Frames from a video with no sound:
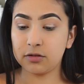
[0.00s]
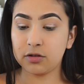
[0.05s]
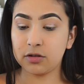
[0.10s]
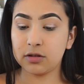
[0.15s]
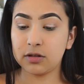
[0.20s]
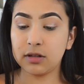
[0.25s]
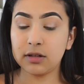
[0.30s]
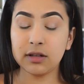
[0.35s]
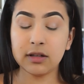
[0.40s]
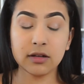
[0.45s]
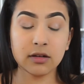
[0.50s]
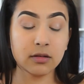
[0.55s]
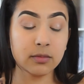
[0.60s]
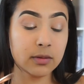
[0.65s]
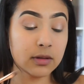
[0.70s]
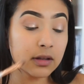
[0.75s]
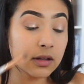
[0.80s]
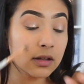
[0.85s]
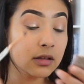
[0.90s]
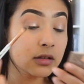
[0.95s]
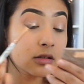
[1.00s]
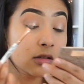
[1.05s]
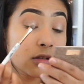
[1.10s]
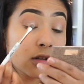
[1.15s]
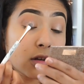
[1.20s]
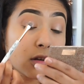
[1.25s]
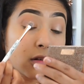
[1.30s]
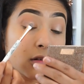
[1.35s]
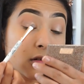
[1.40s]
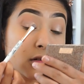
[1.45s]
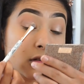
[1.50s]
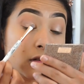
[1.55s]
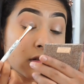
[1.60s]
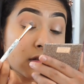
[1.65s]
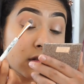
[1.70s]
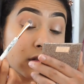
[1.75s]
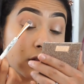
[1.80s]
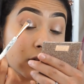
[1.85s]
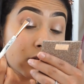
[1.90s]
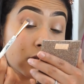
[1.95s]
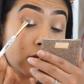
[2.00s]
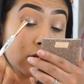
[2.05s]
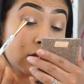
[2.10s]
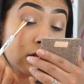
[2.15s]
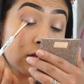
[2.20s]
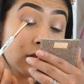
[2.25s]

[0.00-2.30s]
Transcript: just a little bit like so, and then